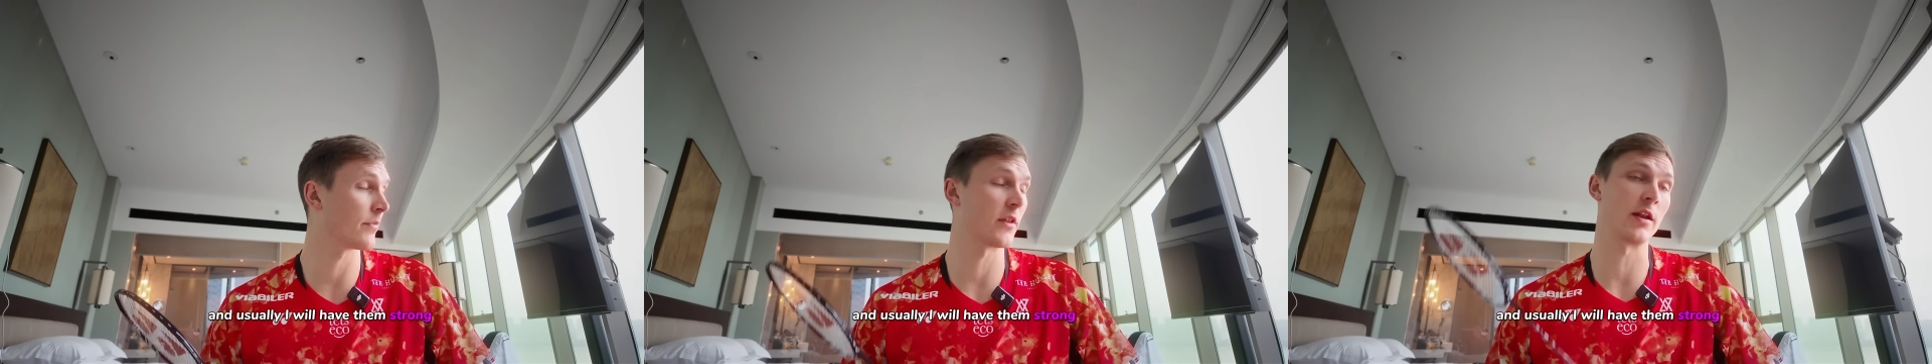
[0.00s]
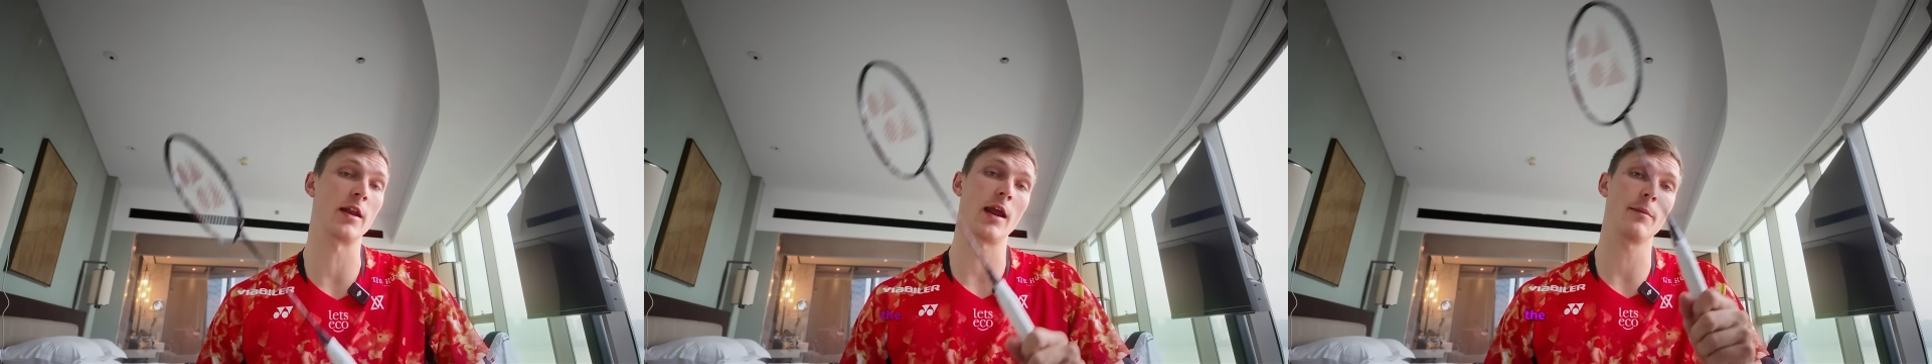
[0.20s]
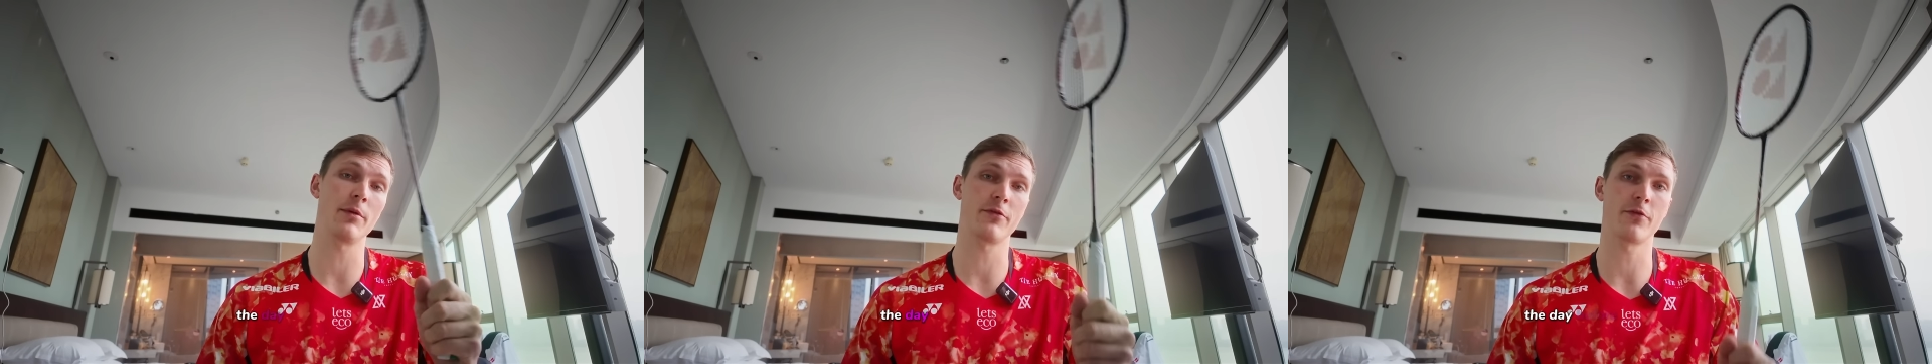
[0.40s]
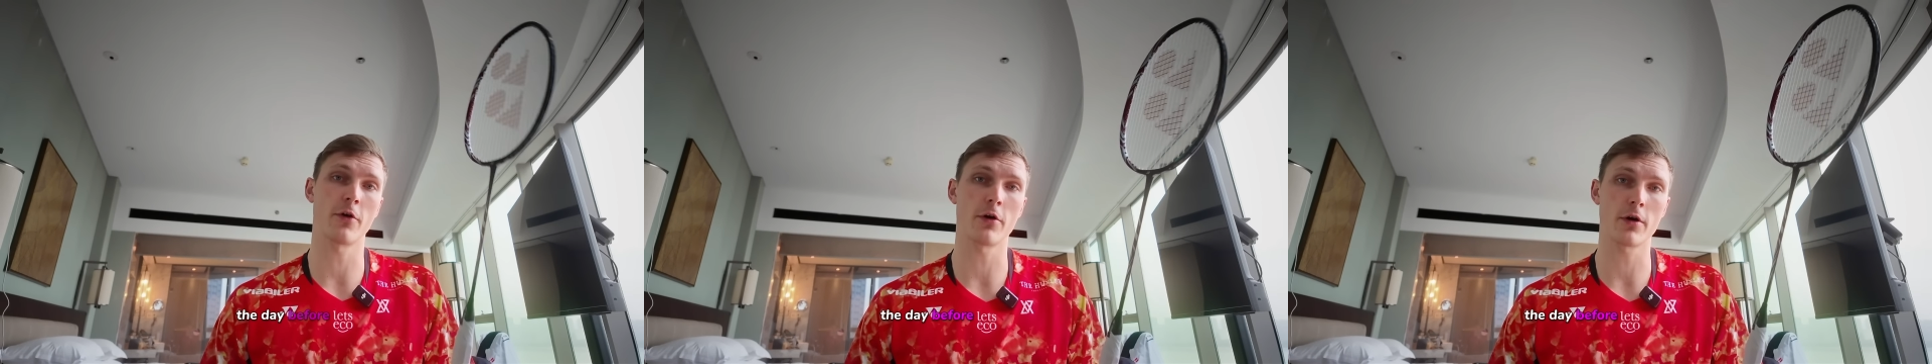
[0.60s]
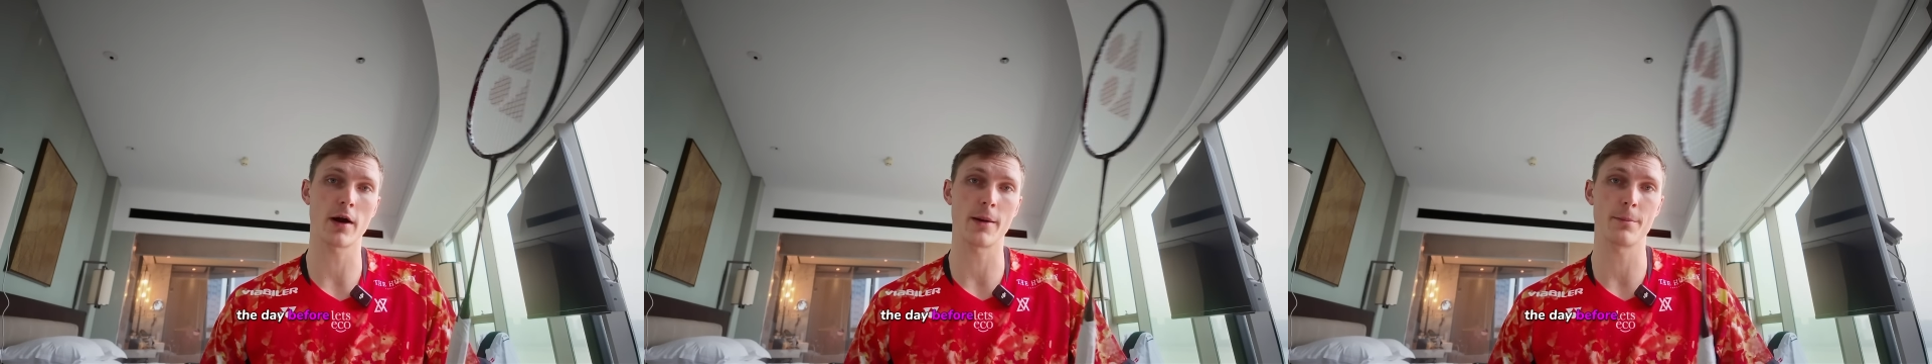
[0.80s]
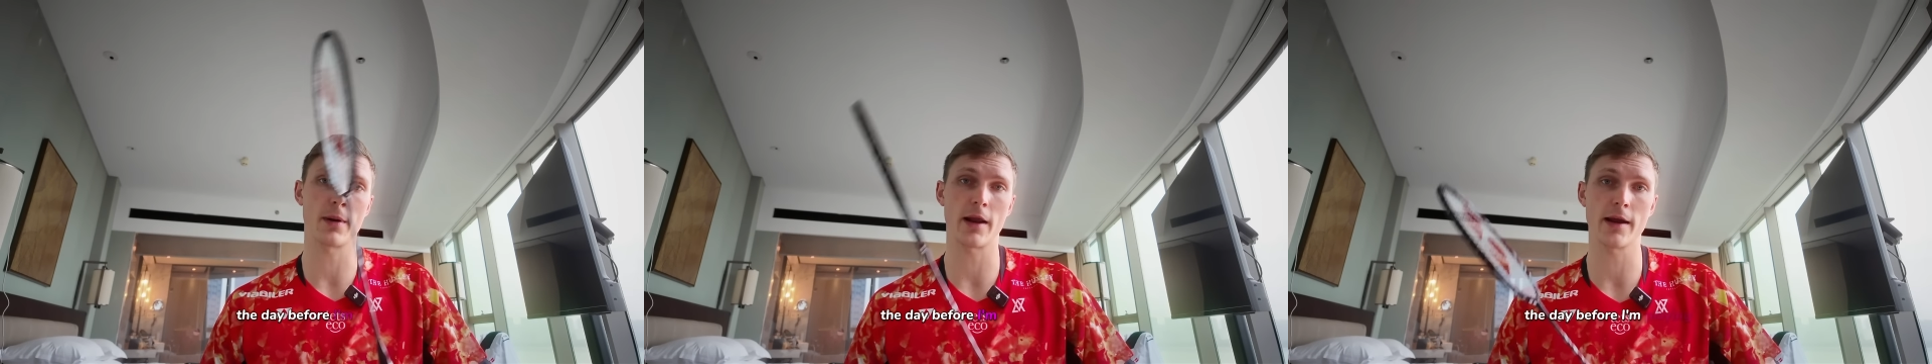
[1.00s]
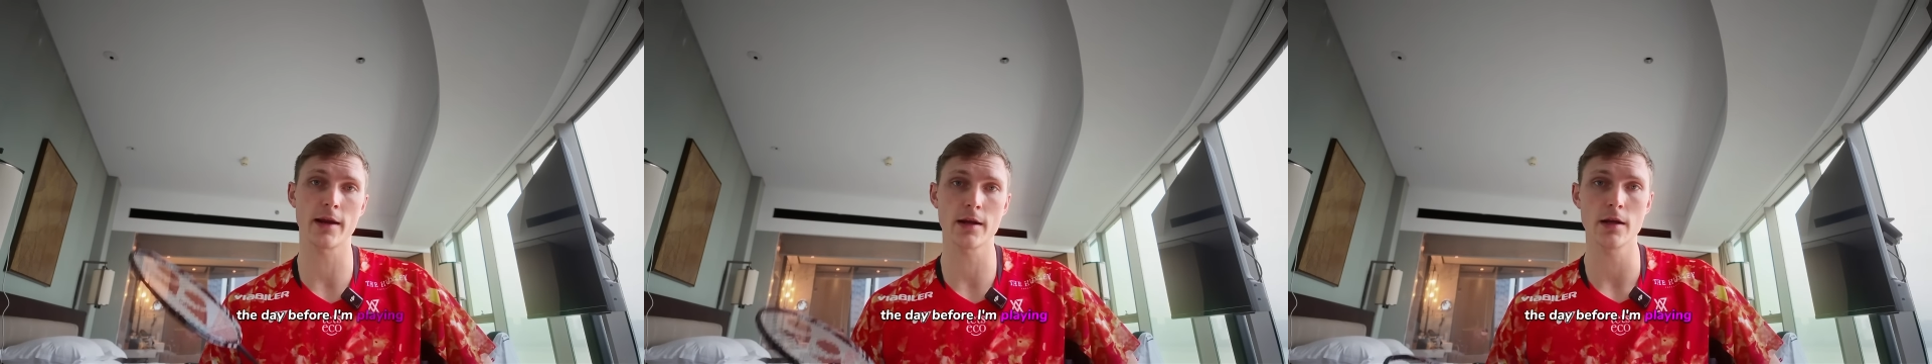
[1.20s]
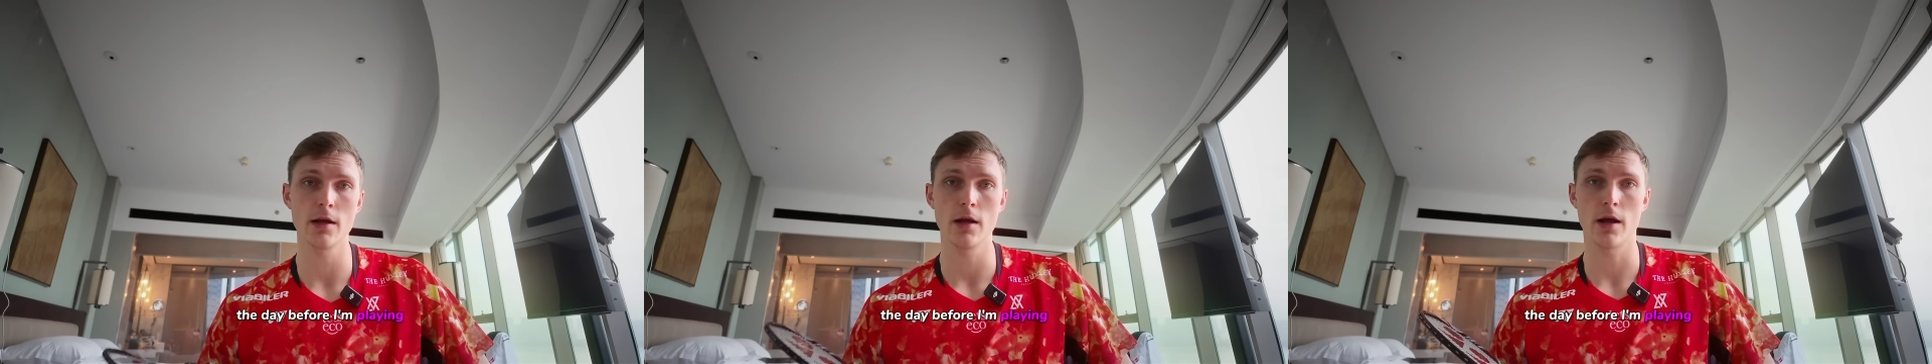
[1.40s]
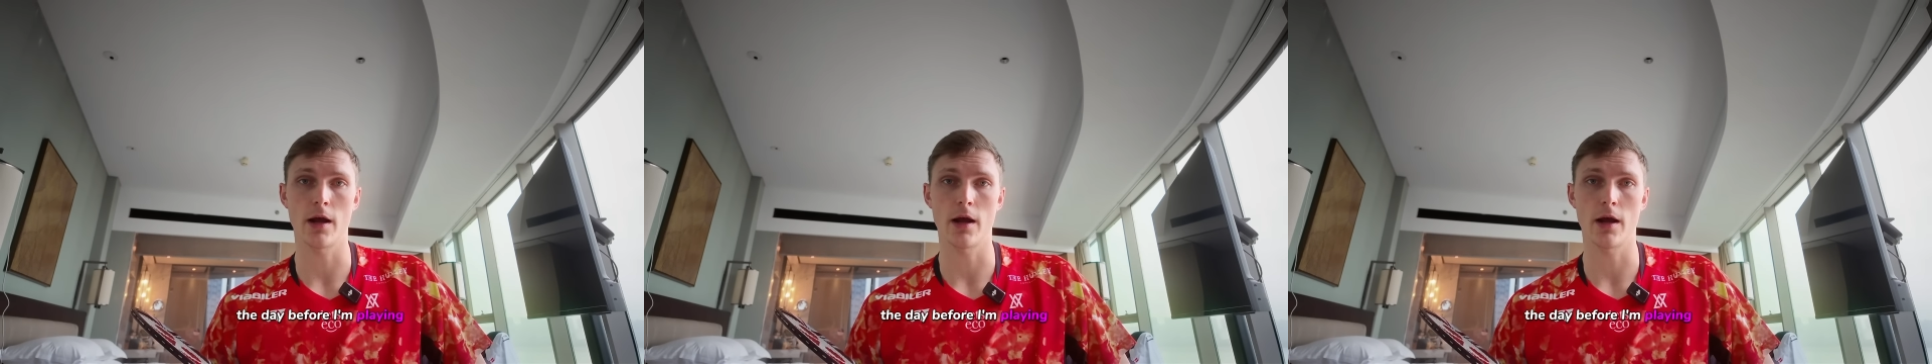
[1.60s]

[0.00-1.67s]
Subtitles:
the day before I'm playing.